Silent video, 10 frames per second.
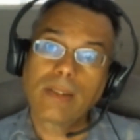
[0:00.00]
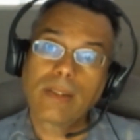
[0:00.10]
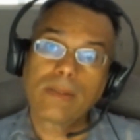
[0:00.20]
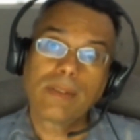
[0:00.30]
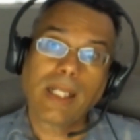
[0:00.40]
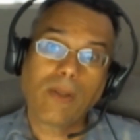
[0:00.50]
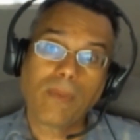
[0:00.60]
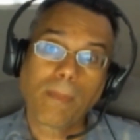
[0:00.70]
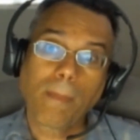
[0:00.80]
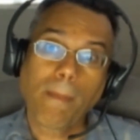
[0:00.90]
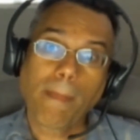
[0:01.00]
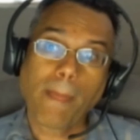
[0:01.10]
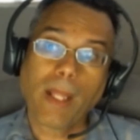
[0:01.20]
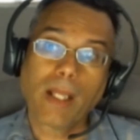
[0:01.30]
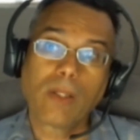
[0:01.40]
Now,
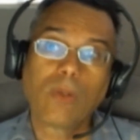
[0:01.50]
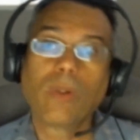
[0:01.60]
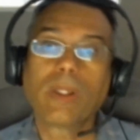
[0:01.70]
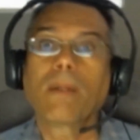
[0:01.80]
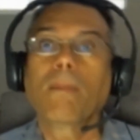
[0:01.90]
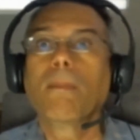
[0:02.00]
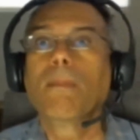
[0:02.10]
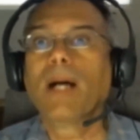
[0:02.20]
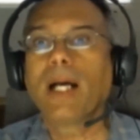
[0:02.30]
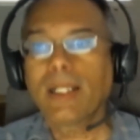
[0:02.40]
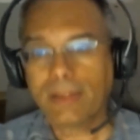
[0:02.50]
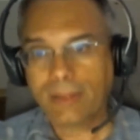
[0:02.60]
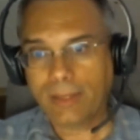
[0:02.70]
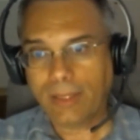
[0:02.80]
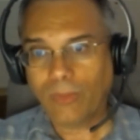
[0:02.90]
going back
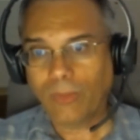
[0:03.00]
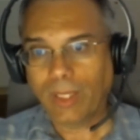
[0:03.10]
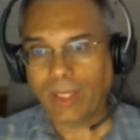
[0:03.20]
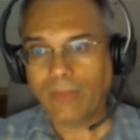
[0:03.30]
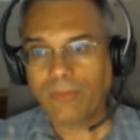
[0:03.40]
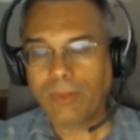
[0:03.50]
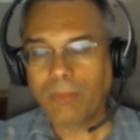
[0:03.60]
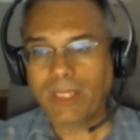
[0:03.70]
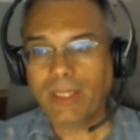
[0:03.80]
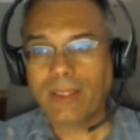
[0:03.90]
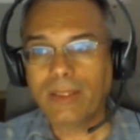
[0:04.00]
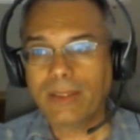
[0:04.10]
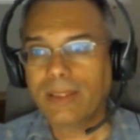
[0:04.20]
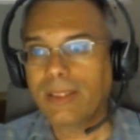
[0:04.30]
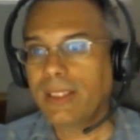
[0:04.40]
the other way would mean
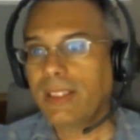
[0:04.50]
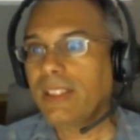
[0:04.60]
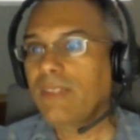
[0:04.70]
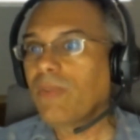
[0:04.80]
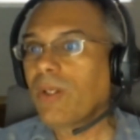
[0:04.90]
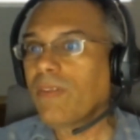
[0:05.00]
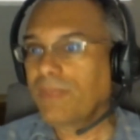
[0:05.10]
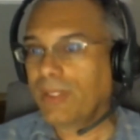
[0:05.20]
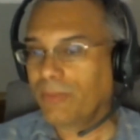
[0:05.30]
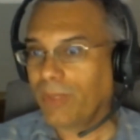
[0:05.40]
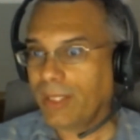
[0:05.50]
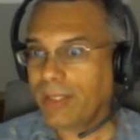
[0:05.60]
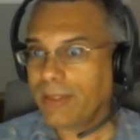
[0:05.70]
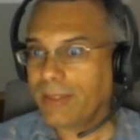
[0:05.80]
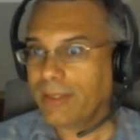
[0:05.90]
de-evolving,
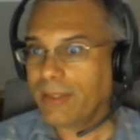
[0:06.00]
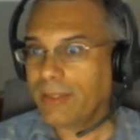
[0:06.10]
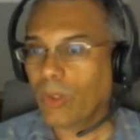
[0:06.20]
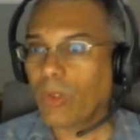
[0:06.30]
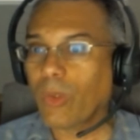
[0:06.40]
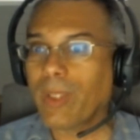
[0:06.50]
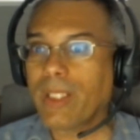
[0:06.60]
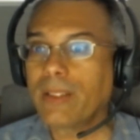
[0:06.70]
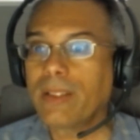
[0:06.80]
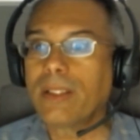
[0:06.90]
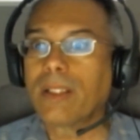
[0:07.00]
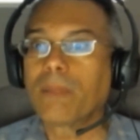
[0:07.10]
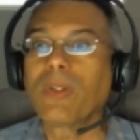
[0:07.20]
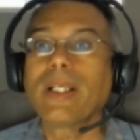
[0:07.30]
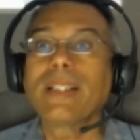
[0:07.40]
right? Or growing
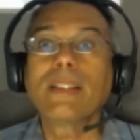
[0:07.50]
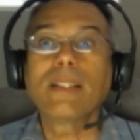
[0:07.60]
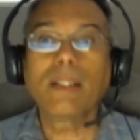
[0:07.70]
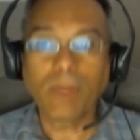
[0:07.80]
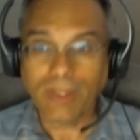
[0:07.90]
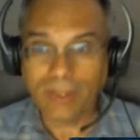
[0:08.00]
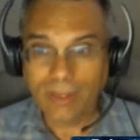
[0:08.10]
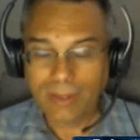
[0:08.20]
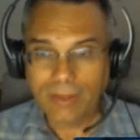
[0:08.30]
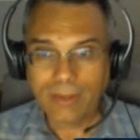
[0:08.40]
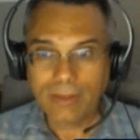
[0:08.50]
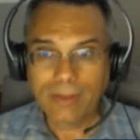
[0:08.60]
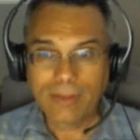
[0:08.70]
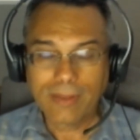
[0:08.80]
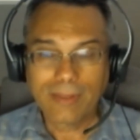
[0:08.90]
dumber and dumber.
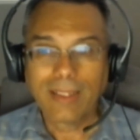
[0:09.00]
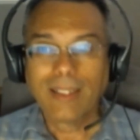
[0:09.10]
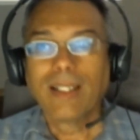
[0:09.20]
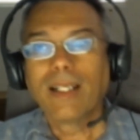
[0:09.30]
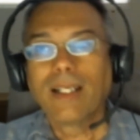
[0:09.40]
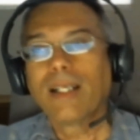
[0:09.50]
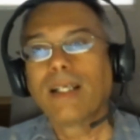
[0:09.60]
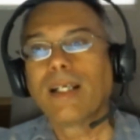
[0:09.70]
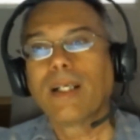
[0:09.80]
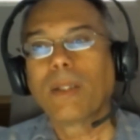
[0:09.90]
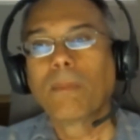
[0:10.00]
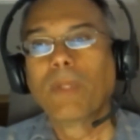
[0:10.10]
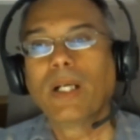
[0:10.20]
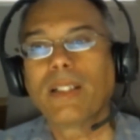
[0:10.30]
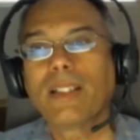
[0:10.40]

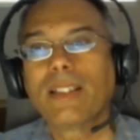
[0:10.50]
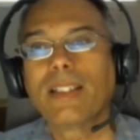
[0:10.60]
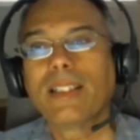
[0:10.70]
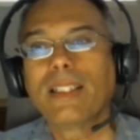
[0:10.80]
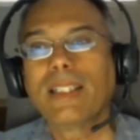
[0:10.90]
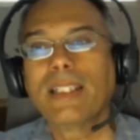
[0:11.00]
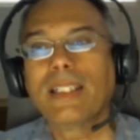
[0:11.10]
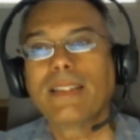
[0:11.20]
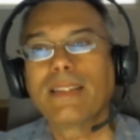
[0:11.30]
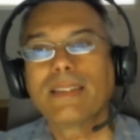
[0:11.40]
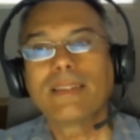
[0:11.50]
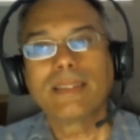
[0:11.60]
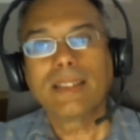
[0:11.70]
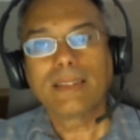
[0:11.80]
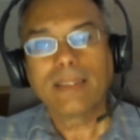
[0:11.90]
But it
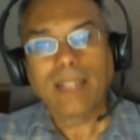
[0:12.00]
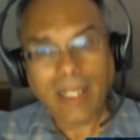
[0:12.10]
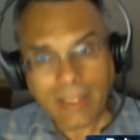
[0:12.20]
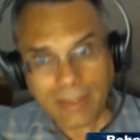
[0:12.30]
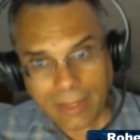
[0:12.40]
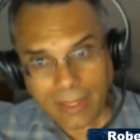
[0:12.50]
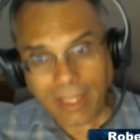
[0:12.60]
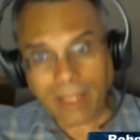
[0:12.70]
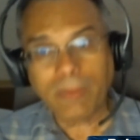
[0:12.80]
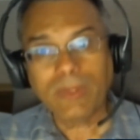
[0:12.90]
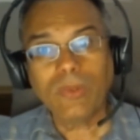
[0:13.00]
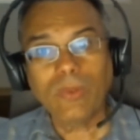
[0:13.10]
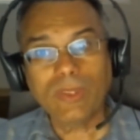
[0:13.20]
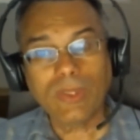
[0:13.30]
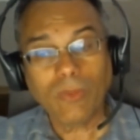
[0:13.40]
did it did happen to
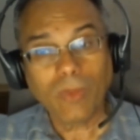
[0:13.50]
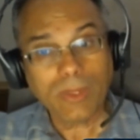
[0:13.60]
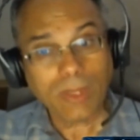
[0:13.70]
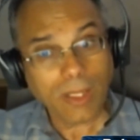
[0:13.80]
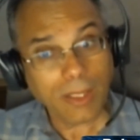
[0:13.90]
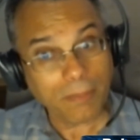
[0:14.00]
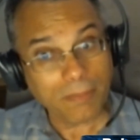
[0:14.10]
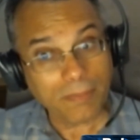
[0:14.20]
us at one time.